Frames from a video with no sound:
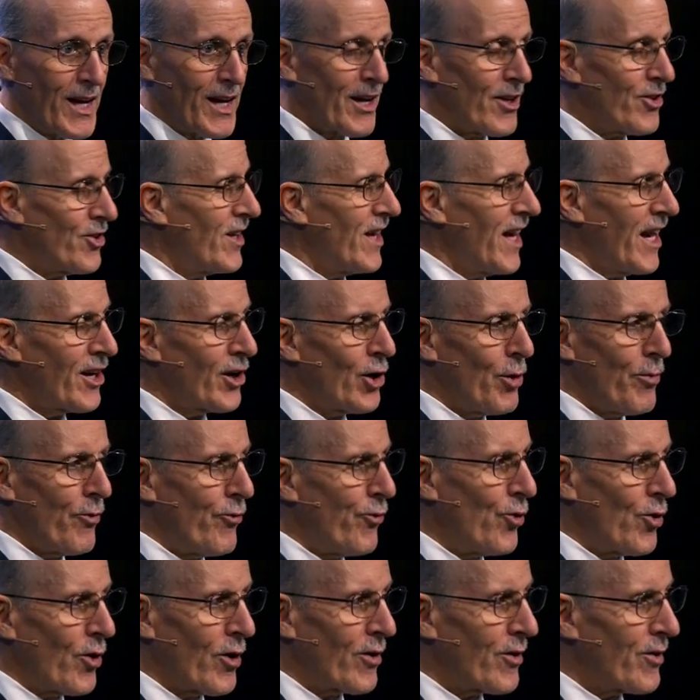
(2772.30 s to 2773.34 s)
because you can't go
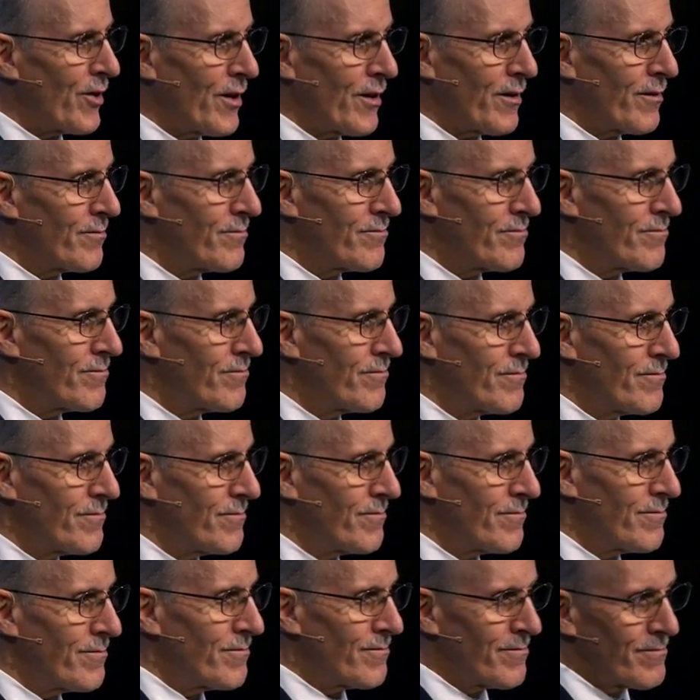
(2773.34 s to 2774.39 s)
before the
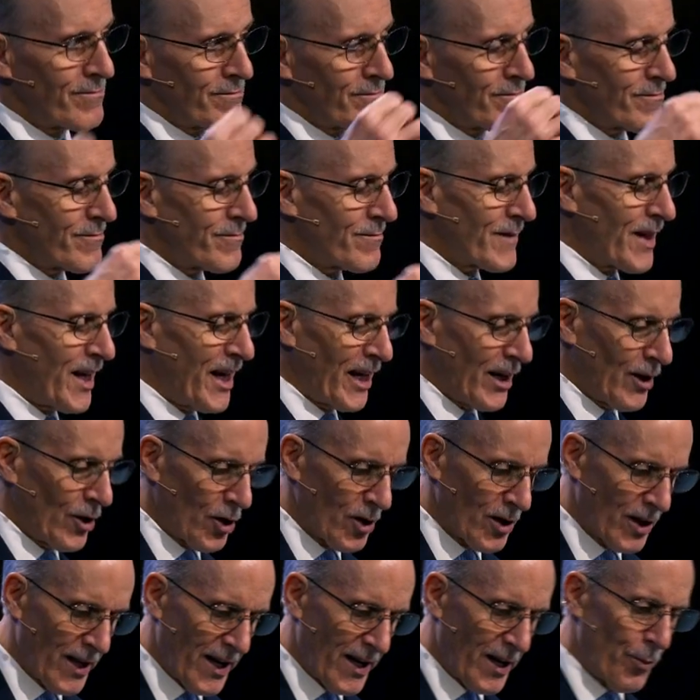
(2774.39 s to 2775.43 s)
king
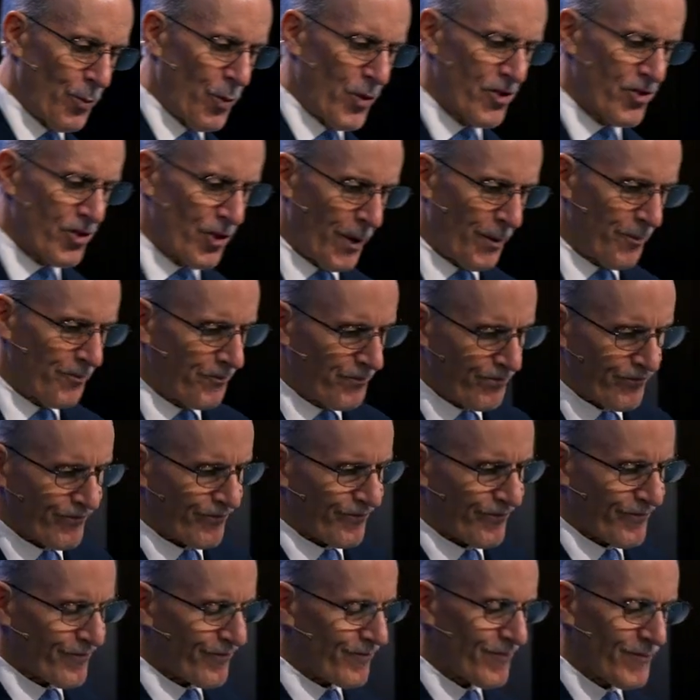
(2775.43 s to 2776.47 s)
looking like a prisoner,
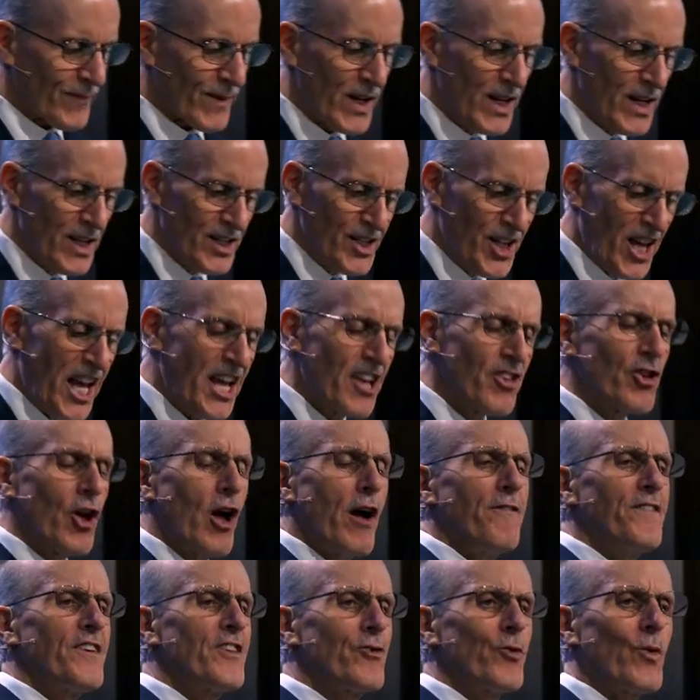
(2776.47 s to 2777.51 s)
takes
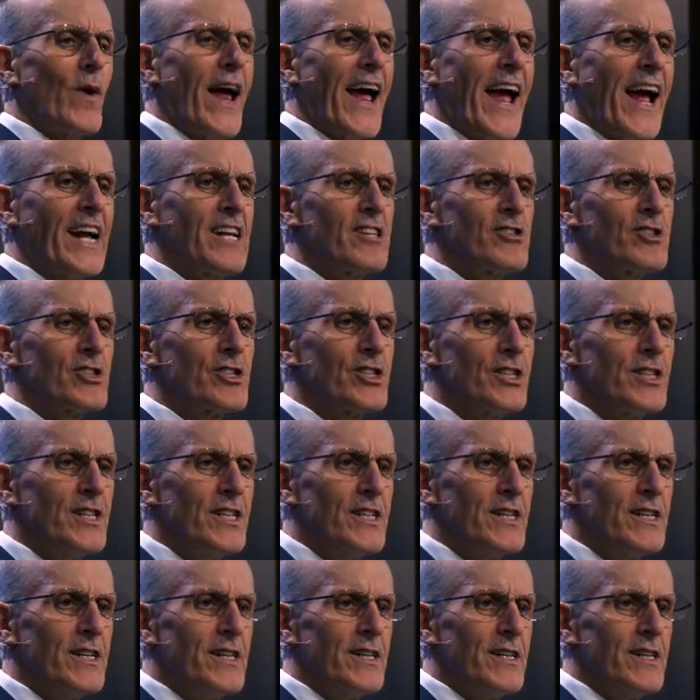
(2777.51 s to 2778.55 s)
off his rags,
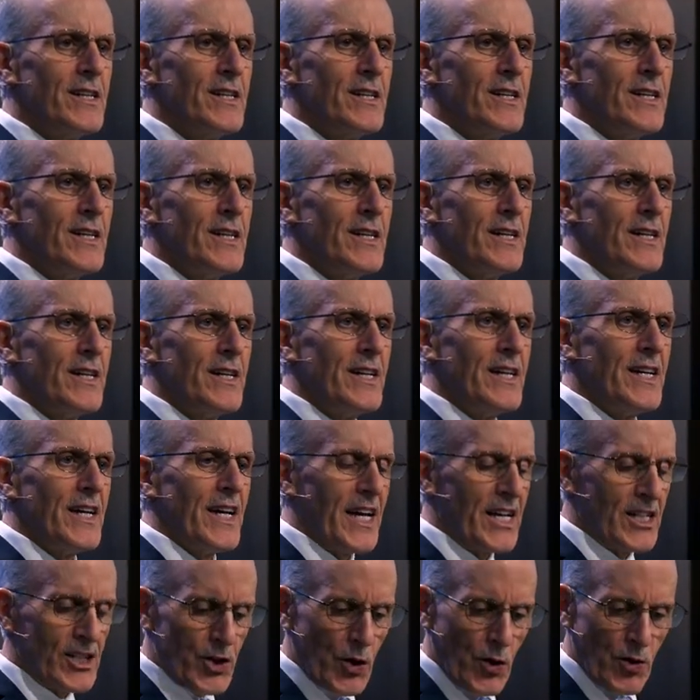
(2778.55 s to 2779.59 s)

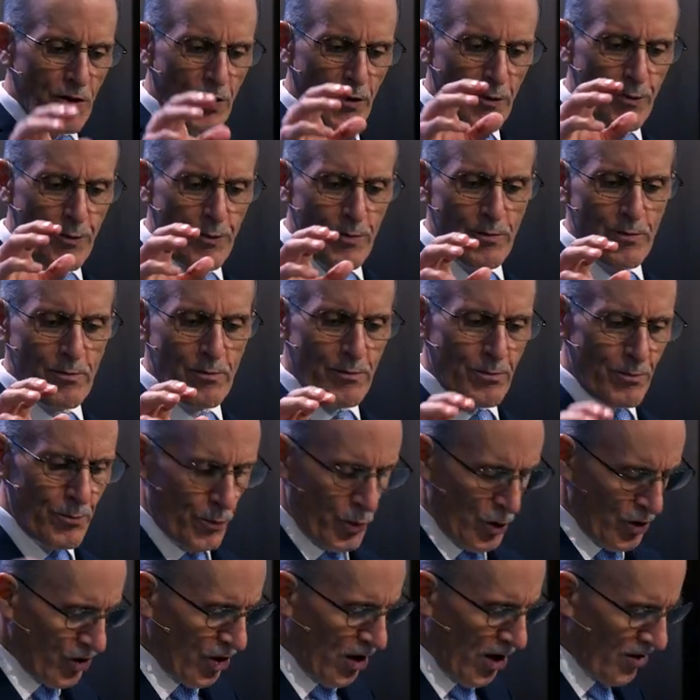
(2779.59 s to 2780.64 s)
and Joseph
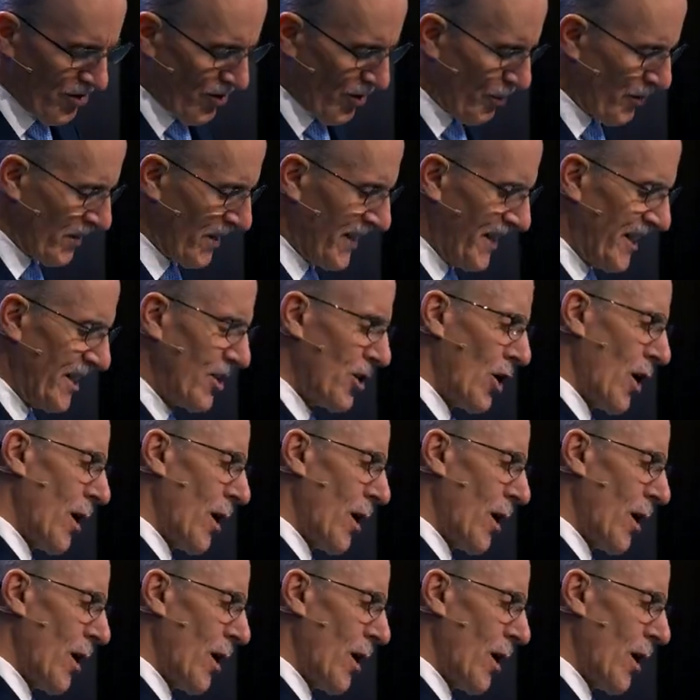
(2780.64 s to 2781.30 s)
puts on some clean